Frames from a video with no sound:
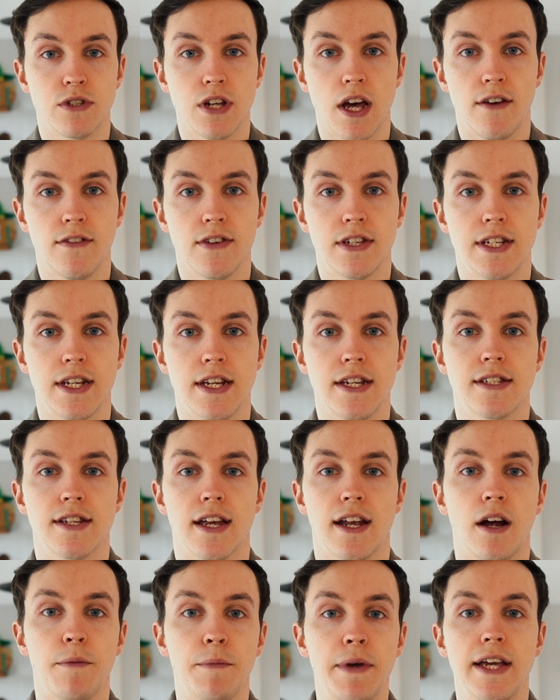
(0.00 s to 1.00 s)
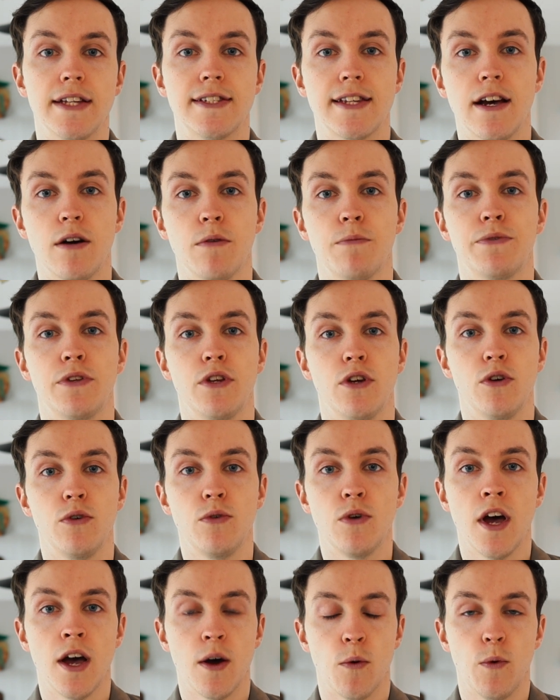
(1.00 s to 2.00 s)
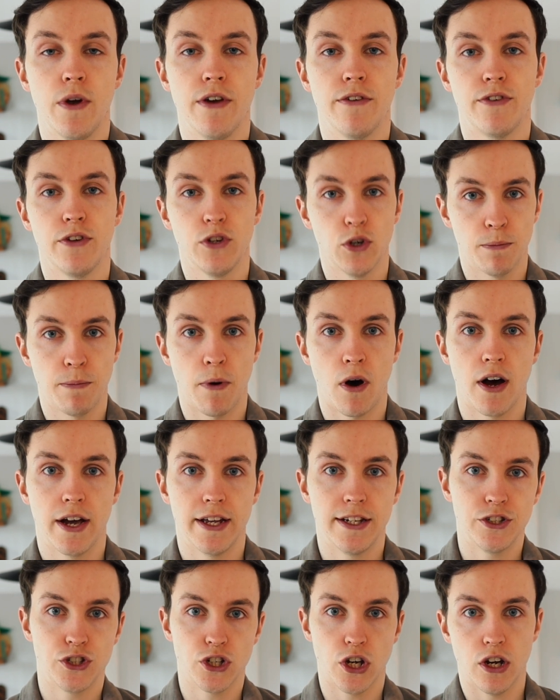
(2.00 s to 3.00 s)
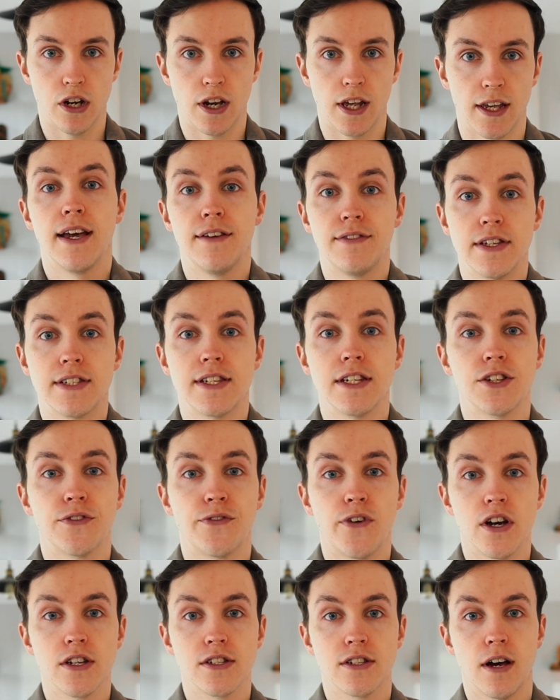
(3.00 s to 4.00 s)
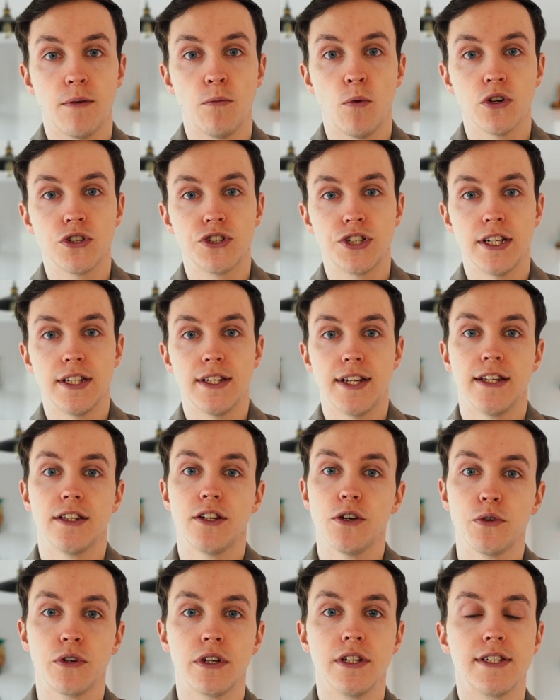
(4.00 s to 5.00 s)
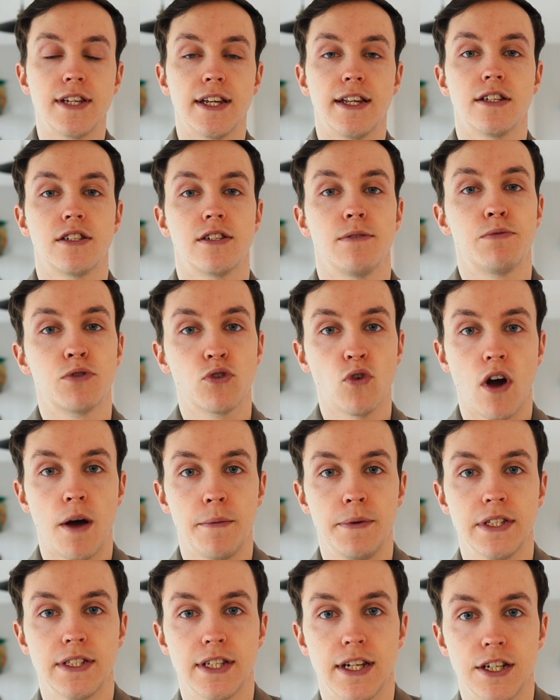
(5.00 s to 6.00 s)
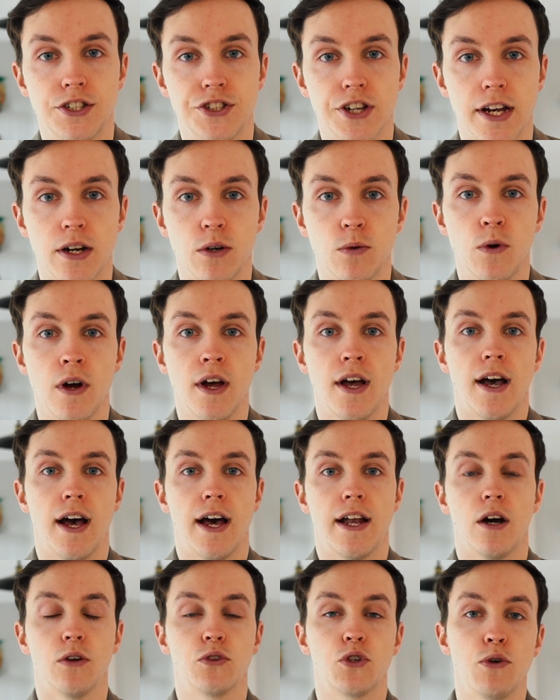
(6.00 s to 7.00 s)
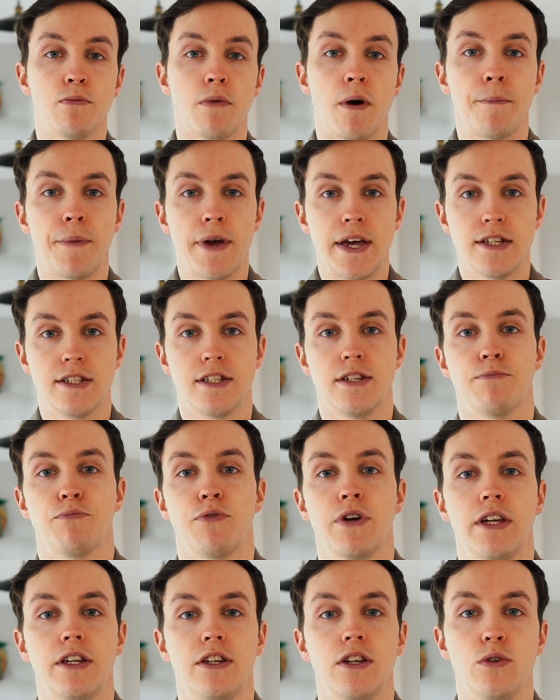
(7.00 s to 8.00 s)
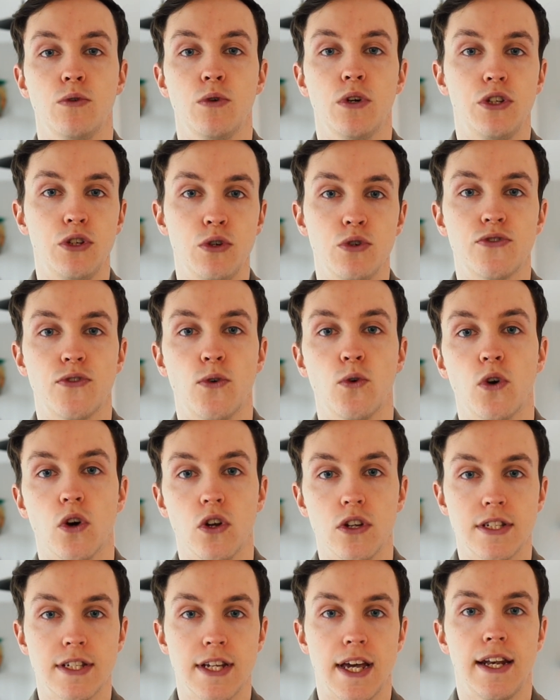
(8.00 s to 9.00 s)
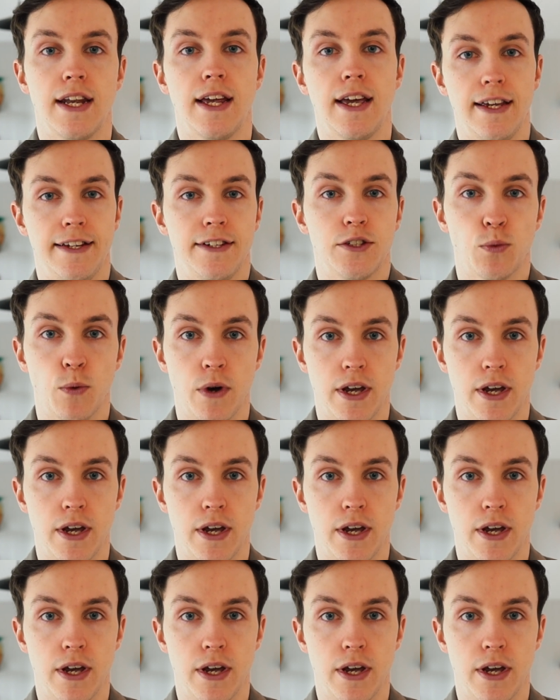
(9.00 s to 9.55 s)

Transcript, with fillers: Services, and I'm here to help you with your buying journey. If this is your first time watching, then do consider subscribing to the channel, and I'll do my best to bring you useful content each